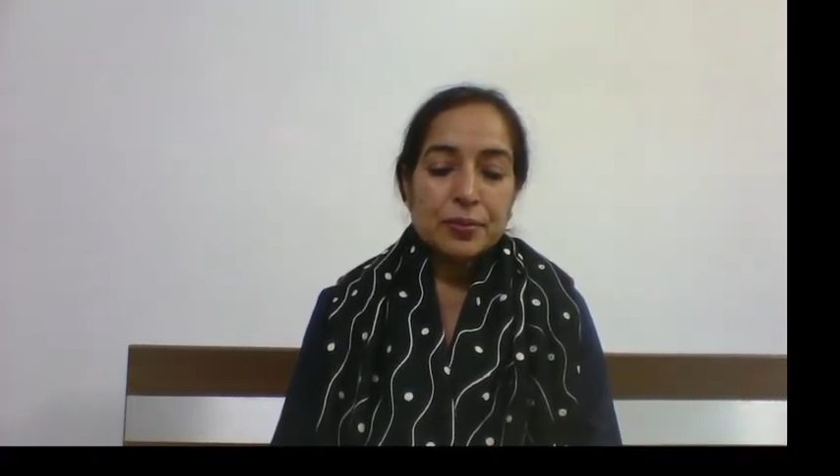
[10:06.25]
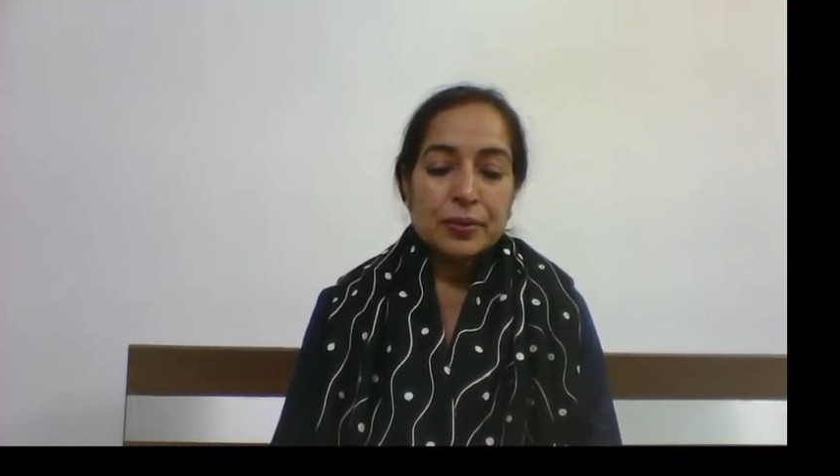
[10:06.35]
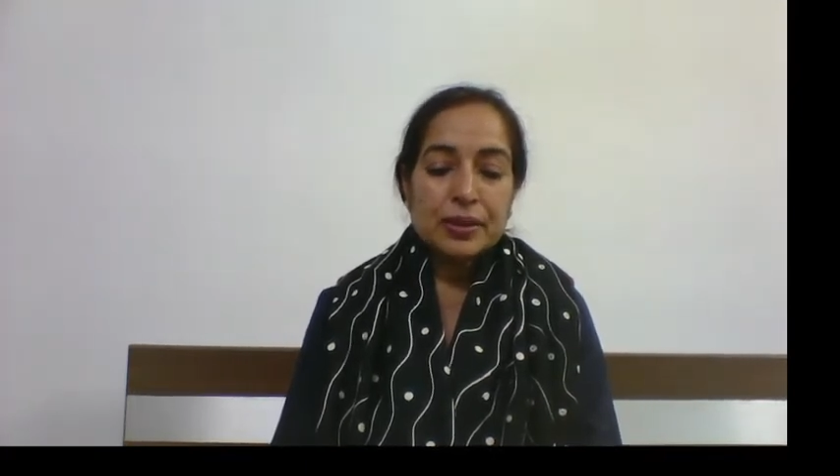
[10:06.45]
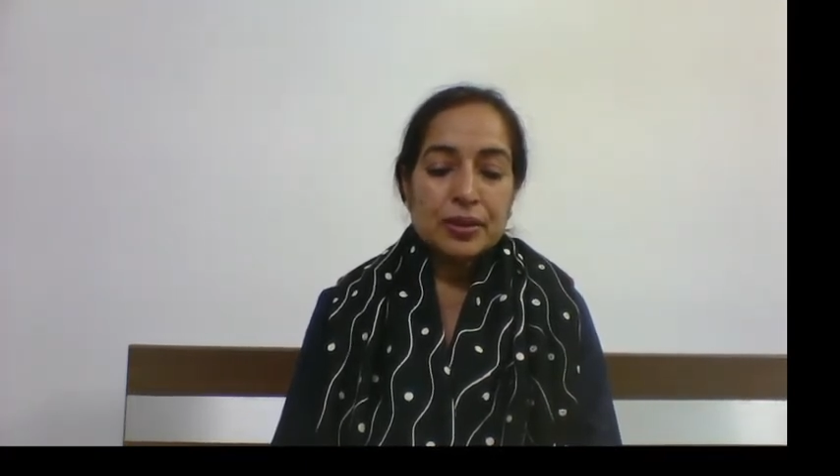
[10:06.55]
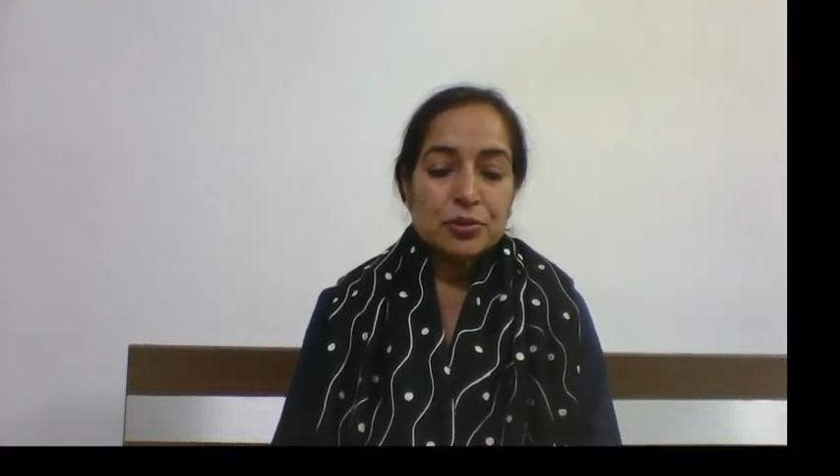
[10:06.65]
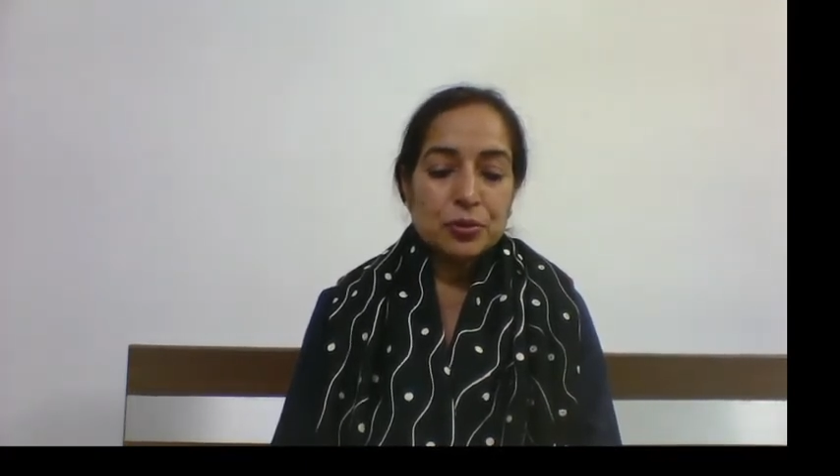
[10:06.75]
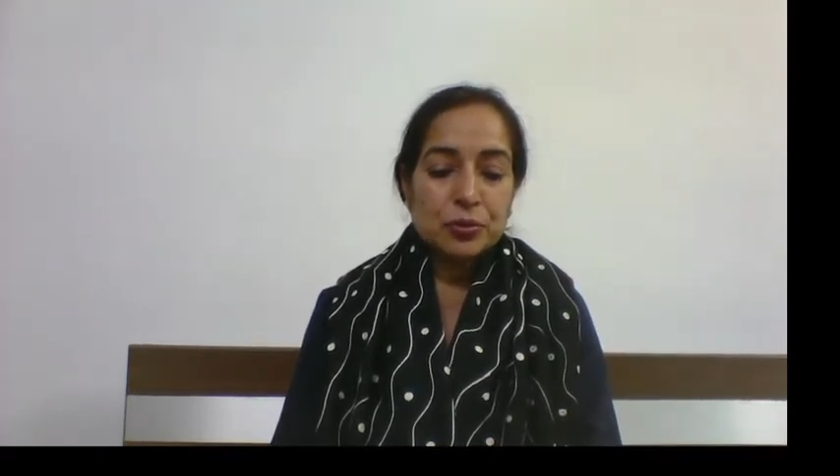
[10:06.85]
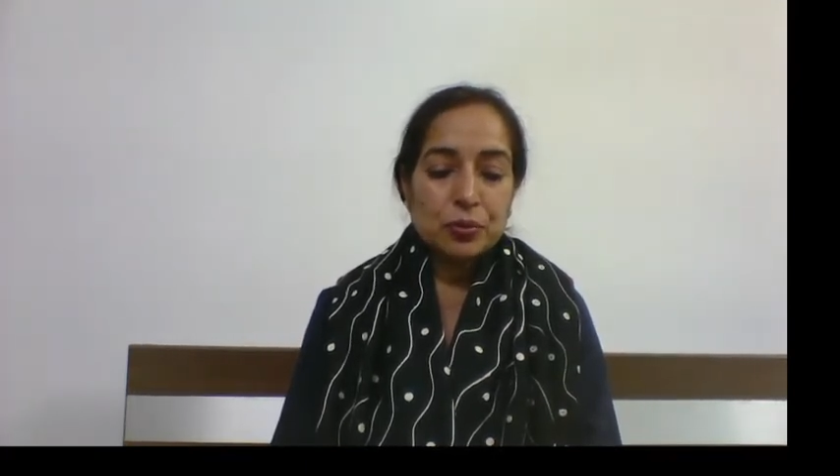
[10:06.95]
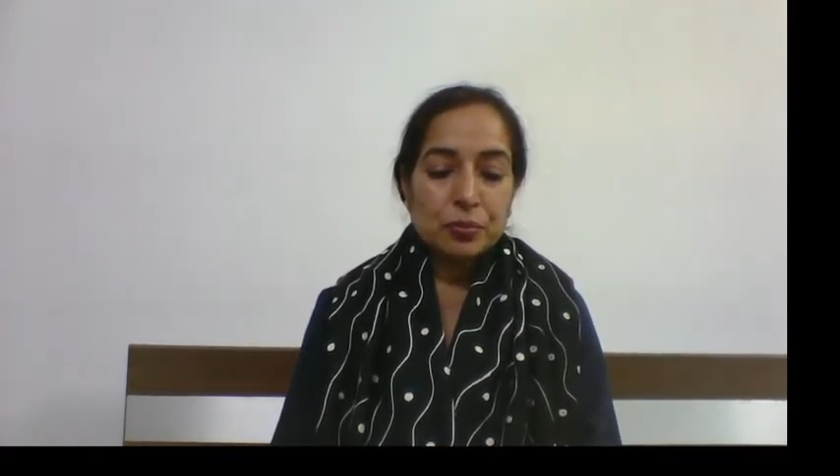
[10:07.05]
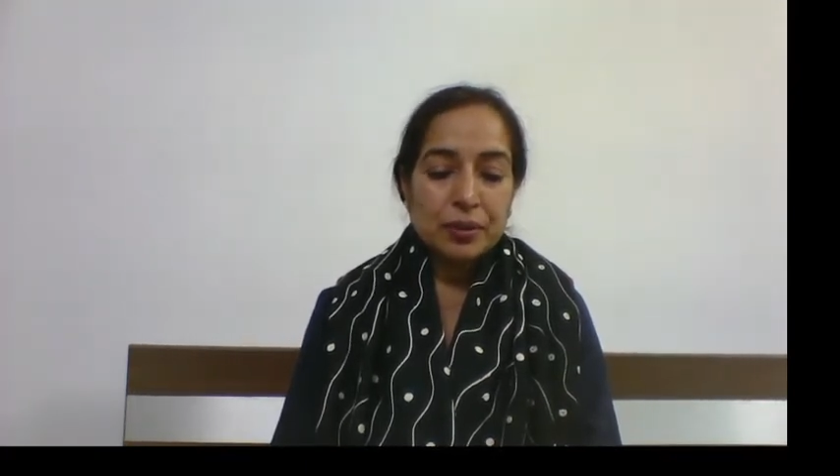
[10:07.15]
with her
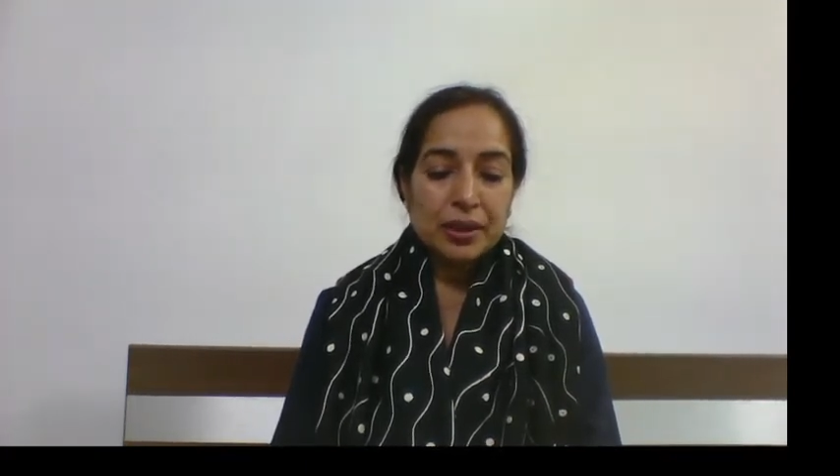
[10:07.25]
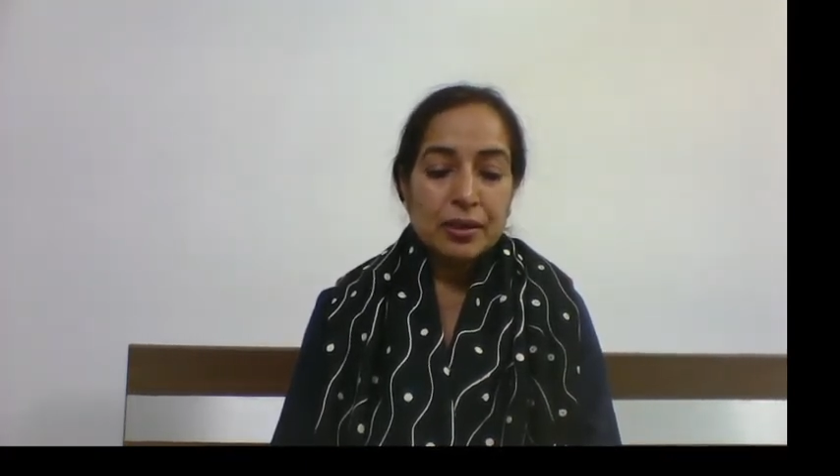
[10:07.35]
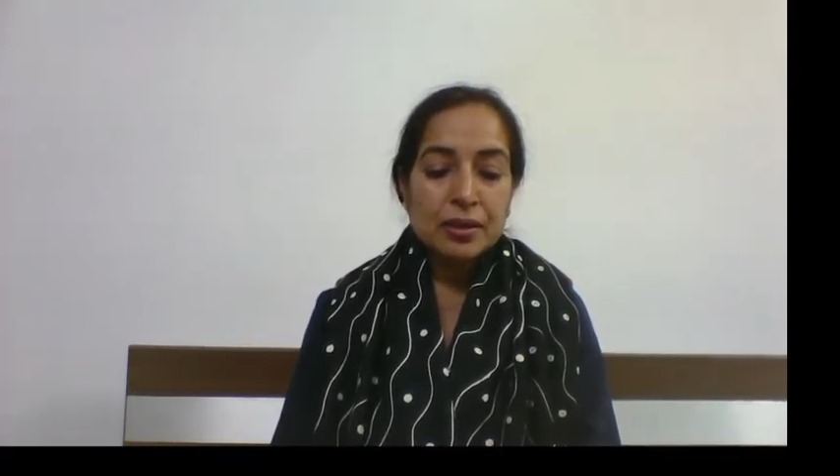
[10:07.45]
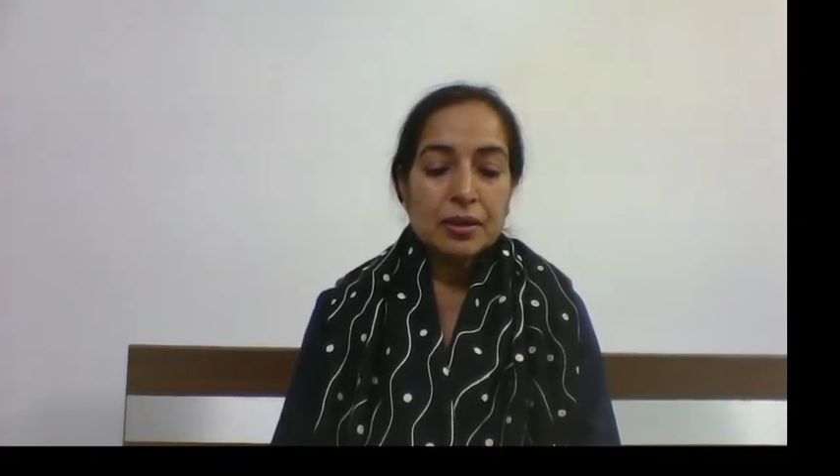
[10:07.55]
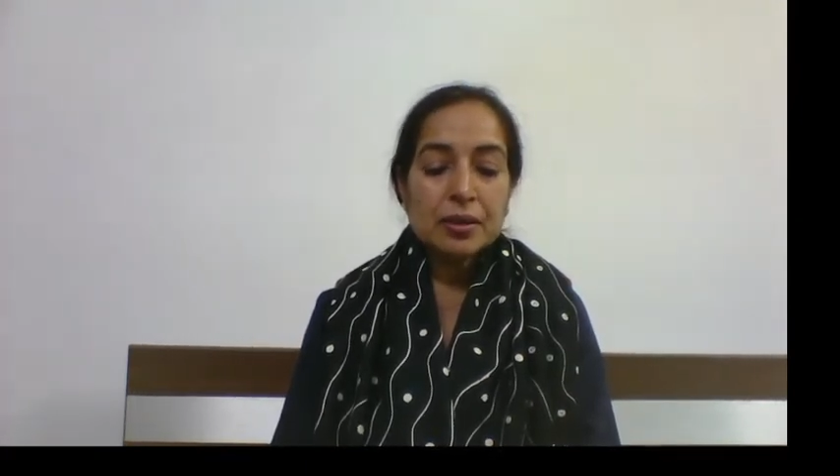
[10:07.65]
Juno mead,